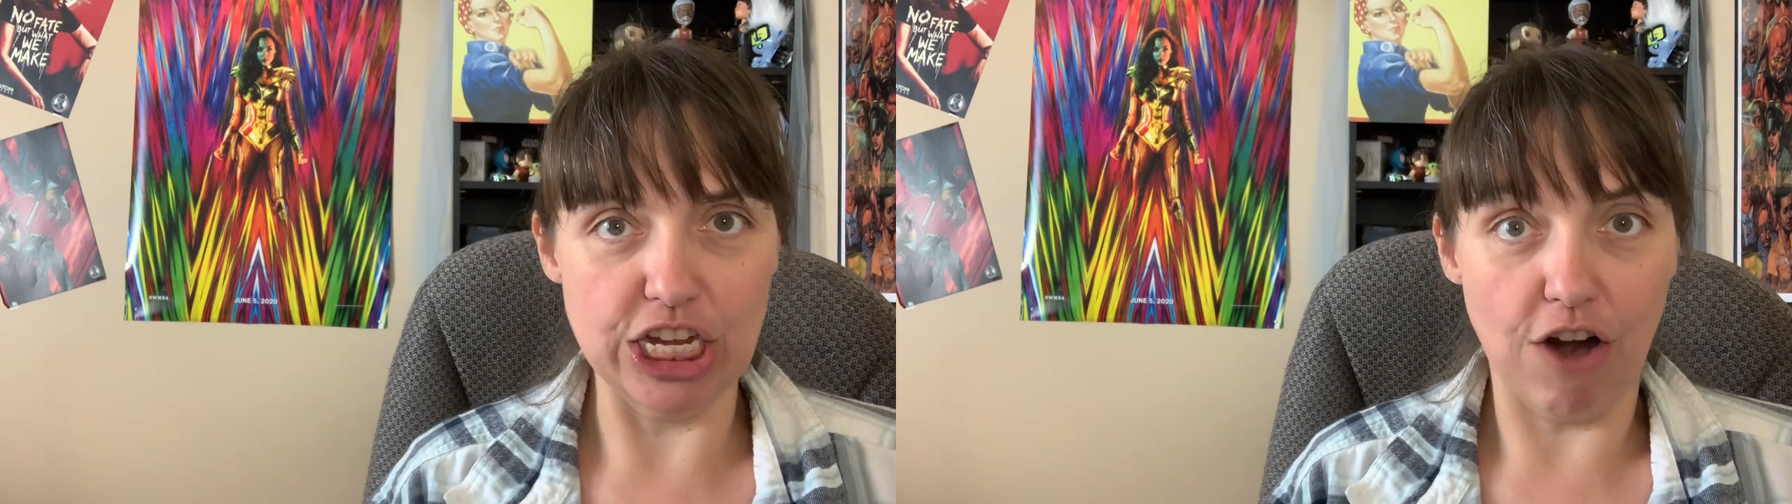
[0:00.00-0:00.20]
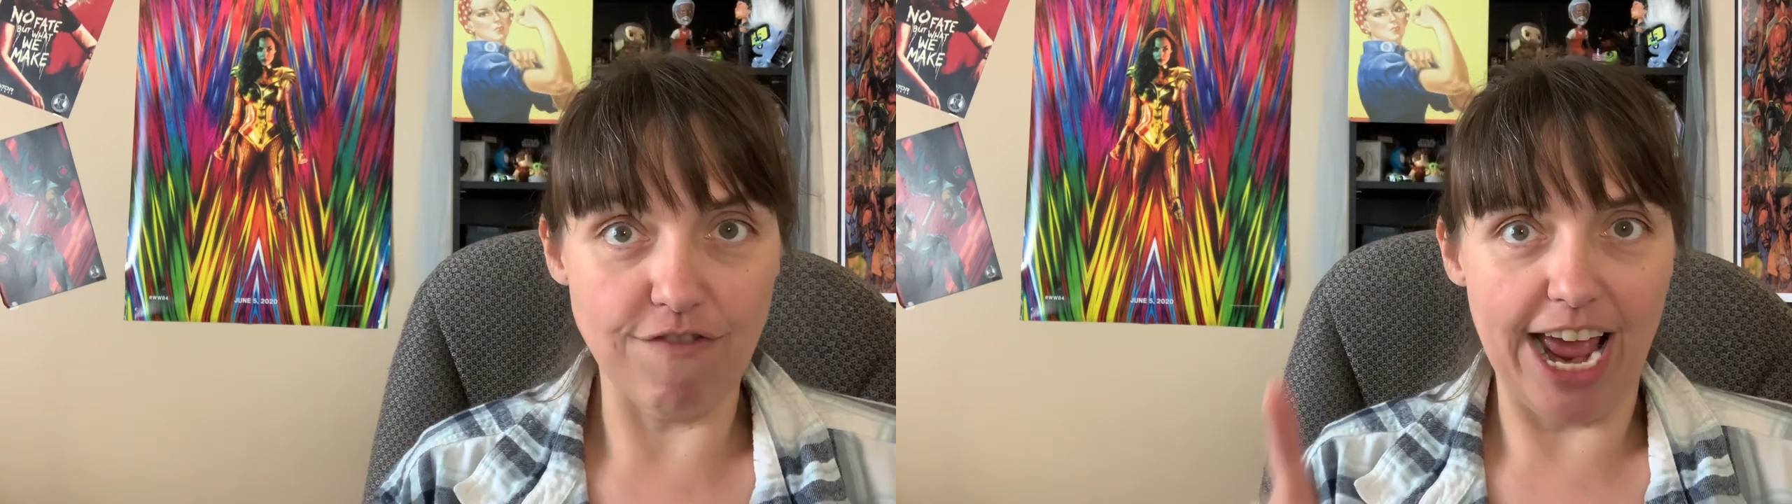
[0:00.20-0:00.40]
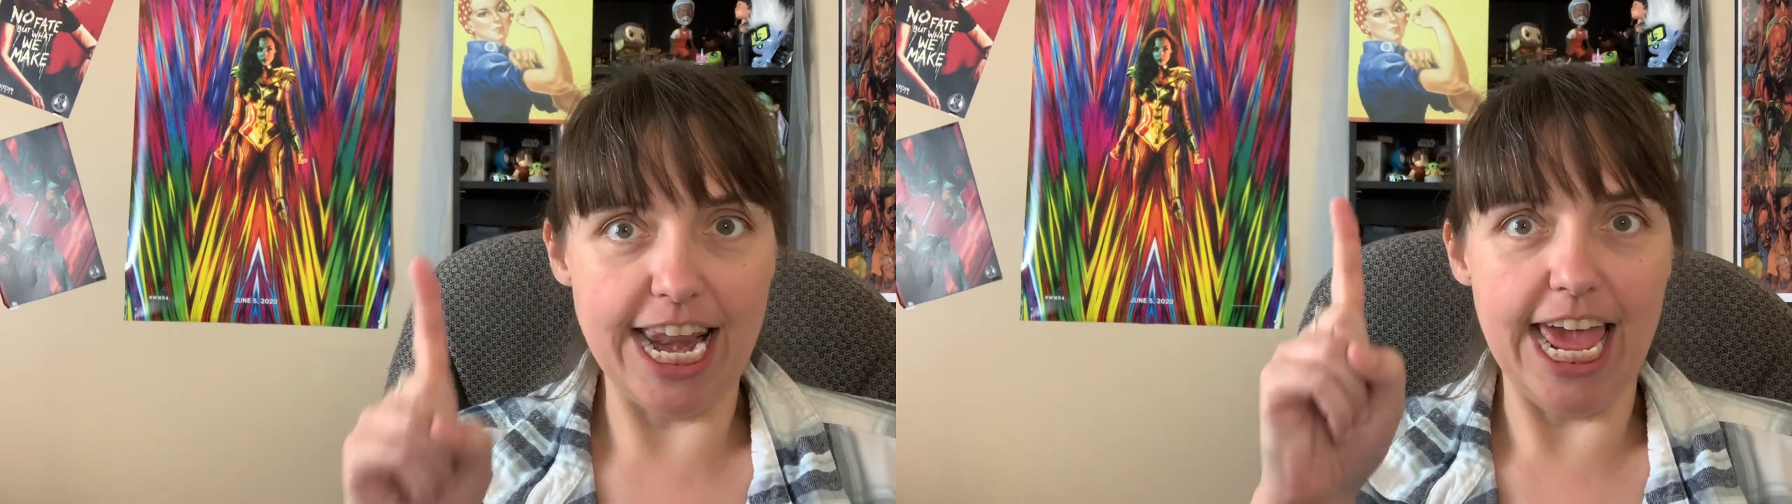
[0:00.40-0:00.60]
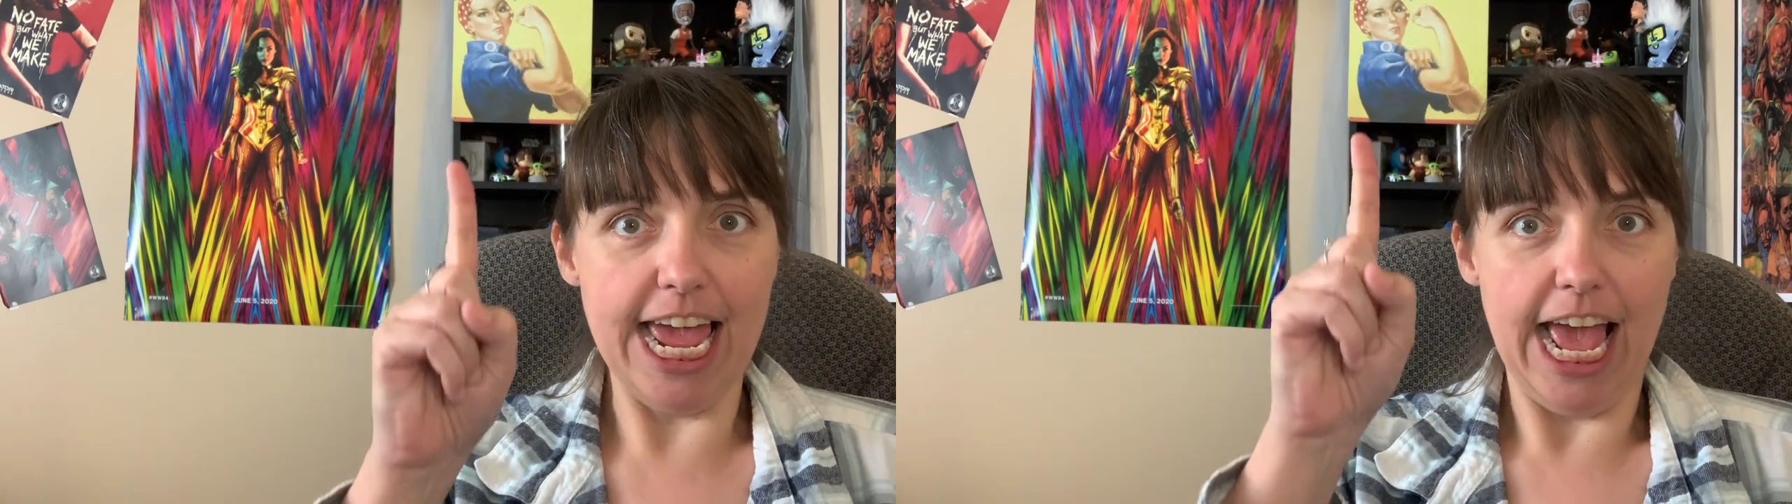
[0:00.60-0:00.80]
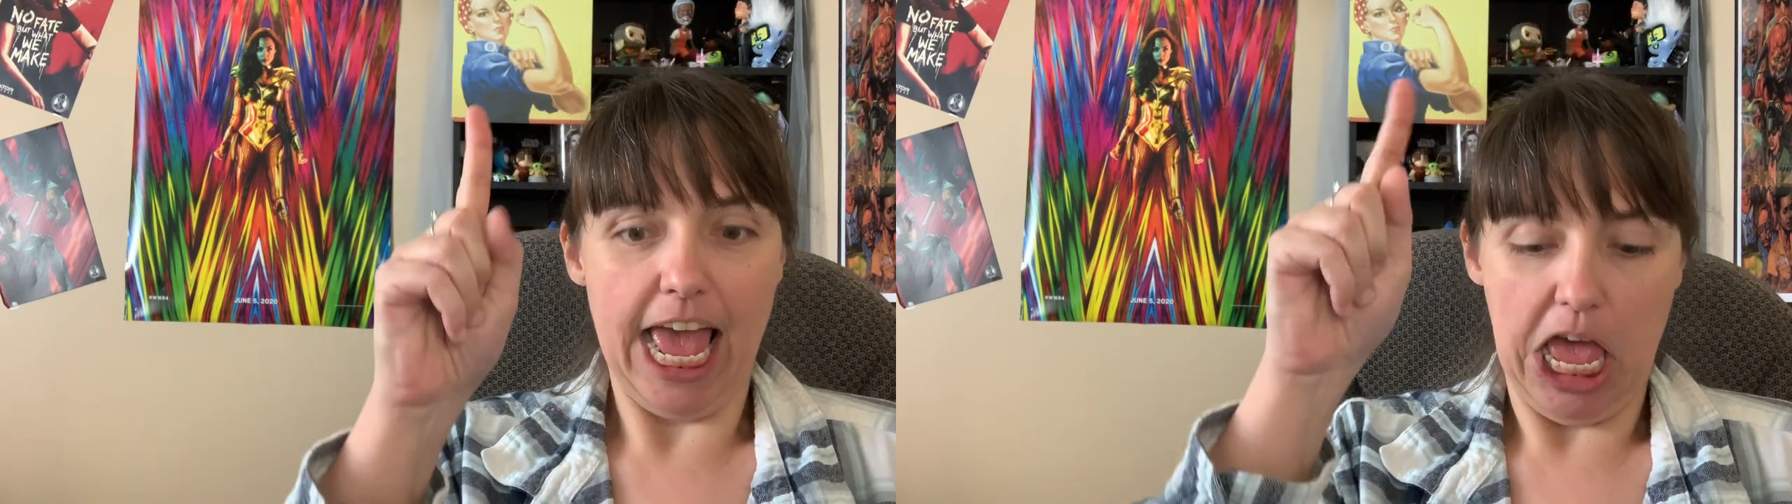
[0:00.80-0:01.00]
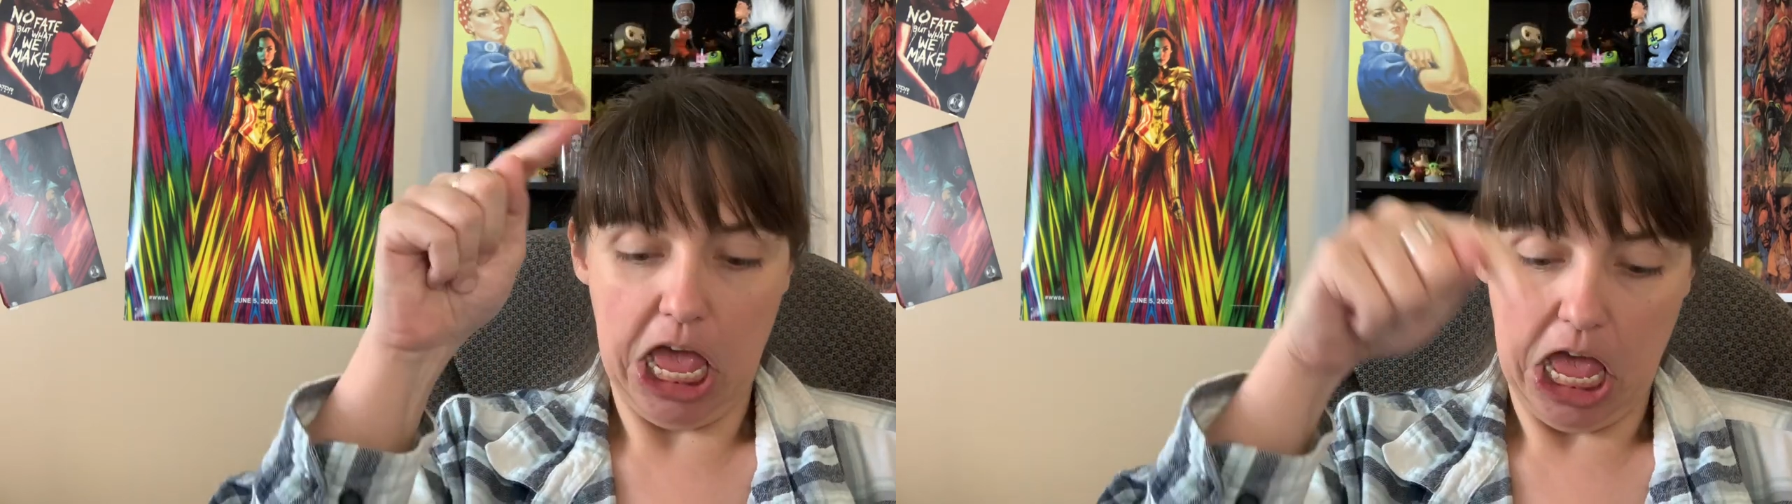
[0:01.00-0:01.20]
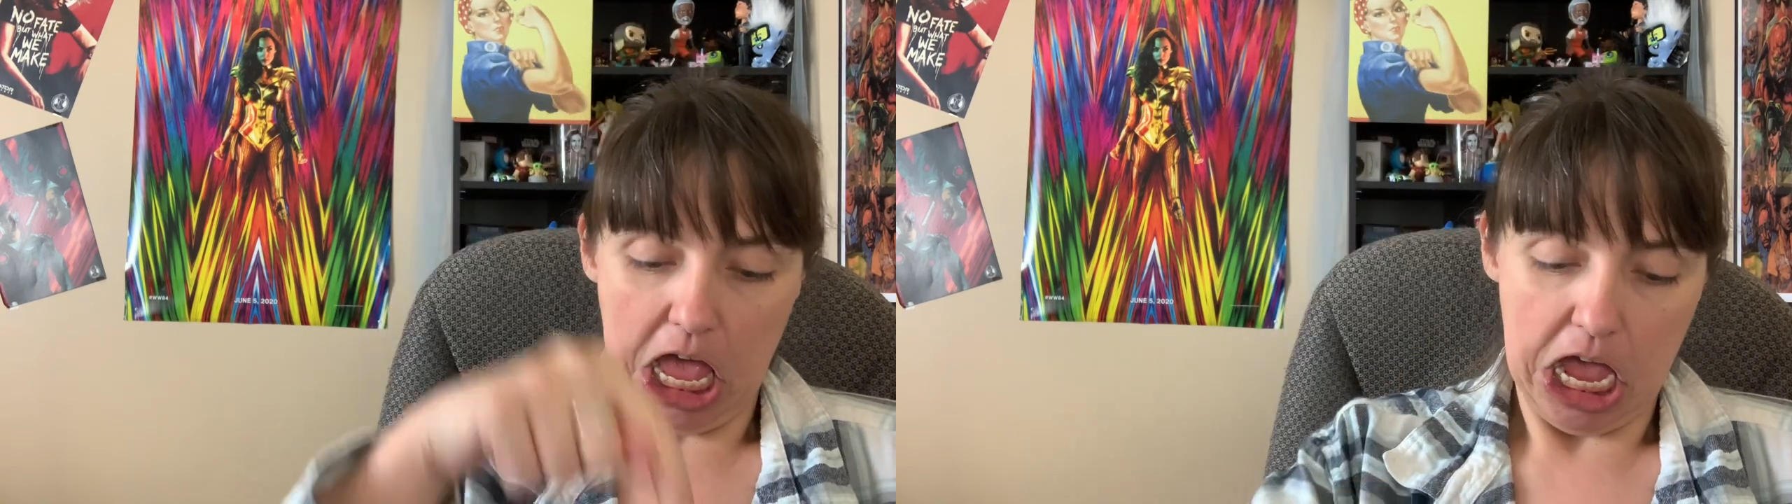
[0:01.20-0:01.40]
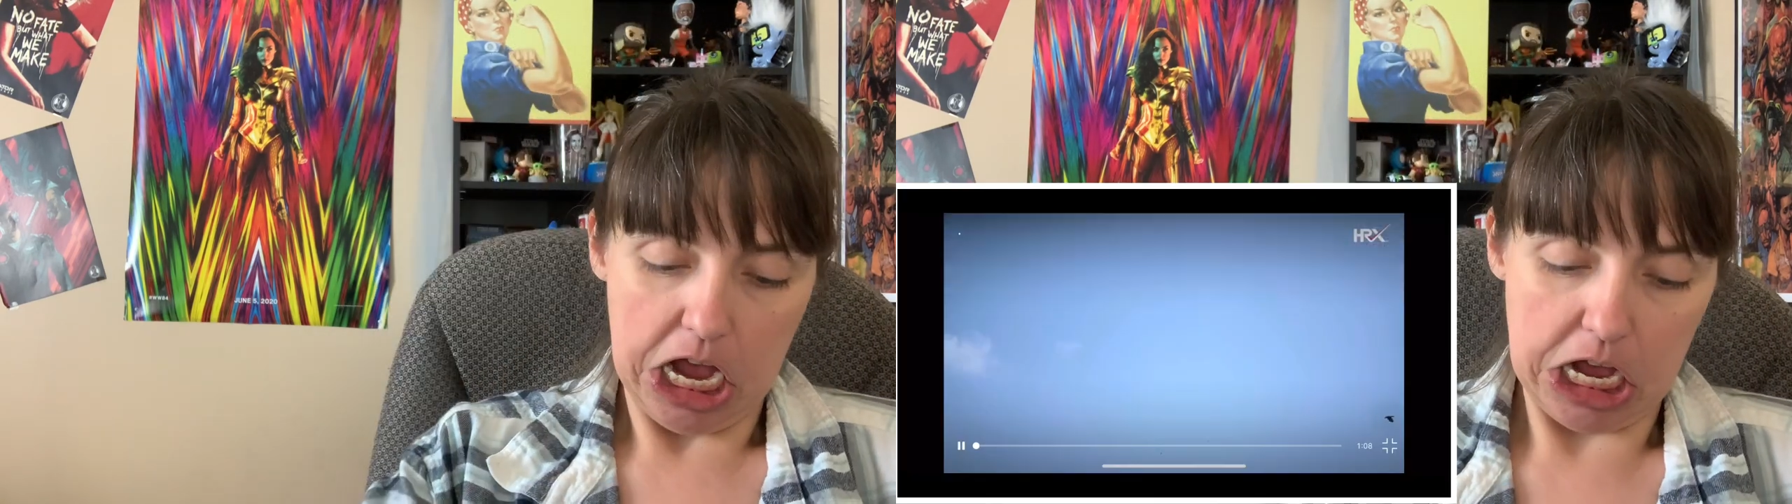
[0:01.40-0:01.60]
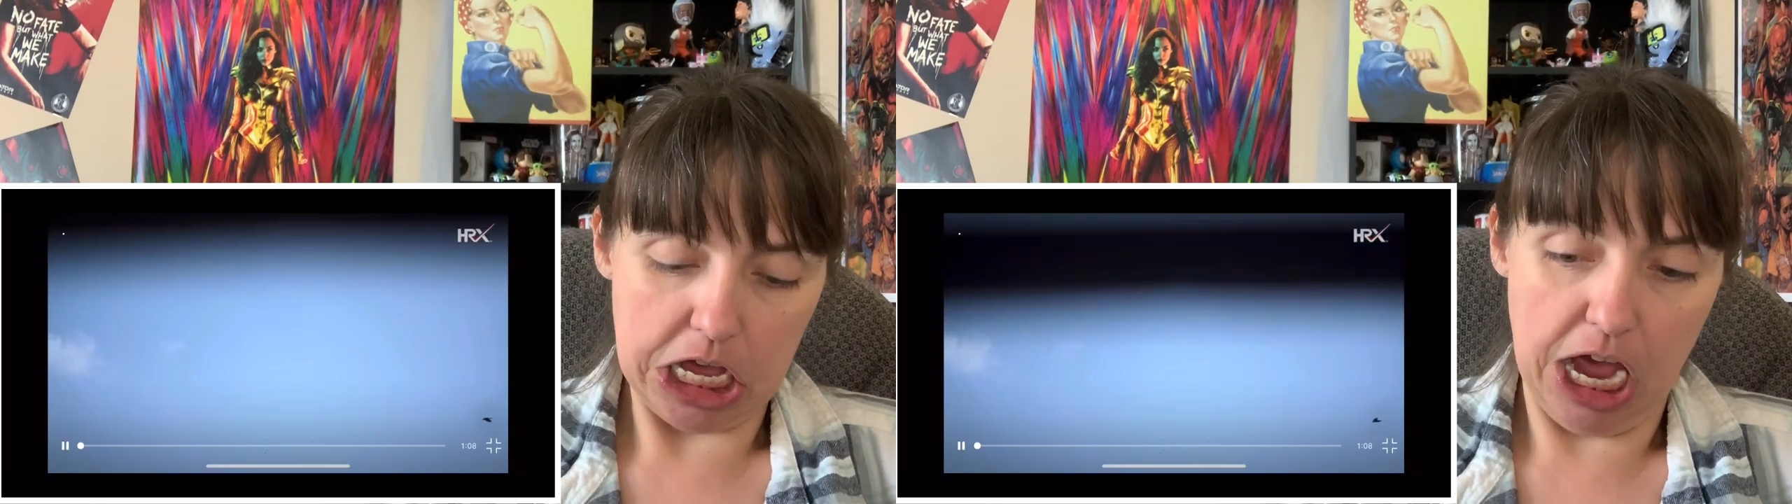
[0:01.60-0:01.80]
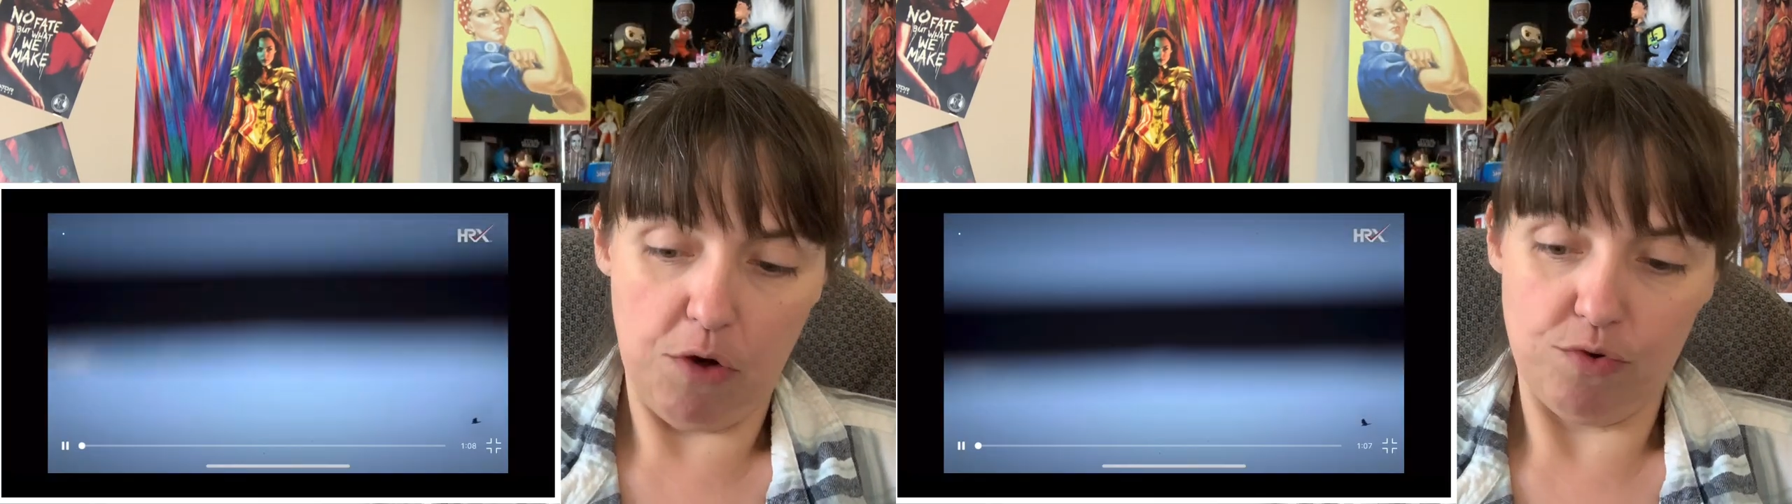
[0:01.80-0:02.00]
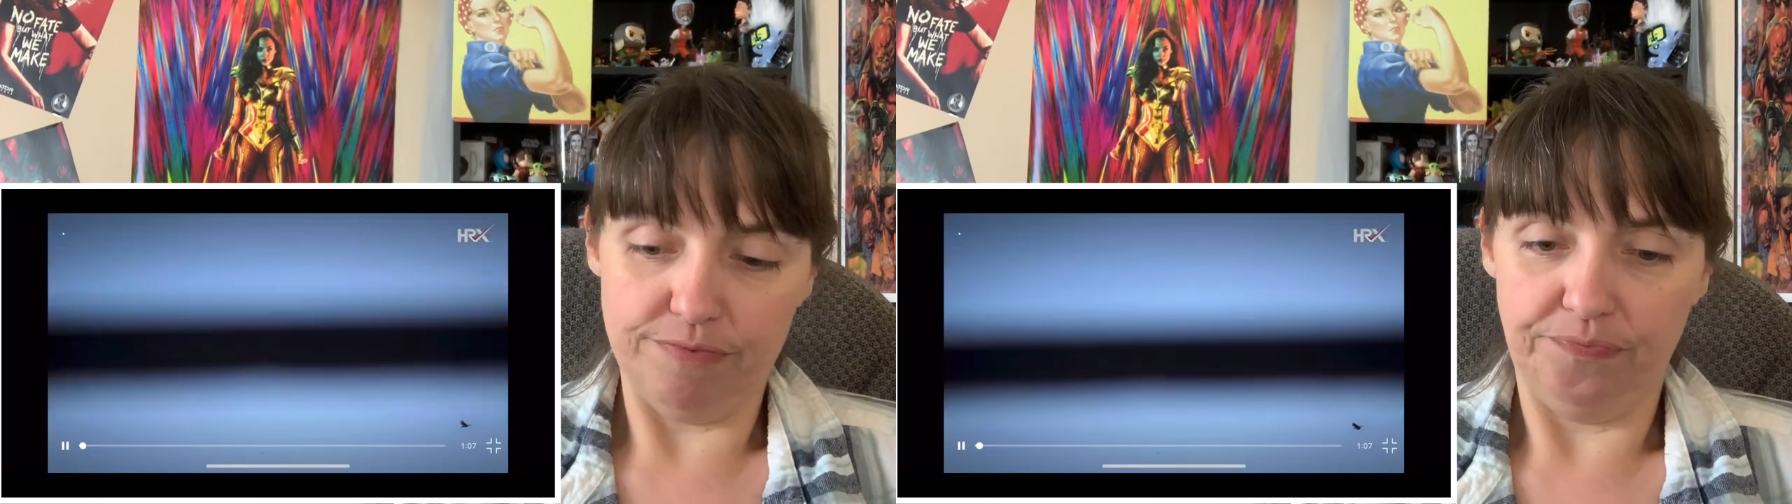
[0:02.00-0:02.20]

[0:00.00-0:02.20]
Y'all ready? Go.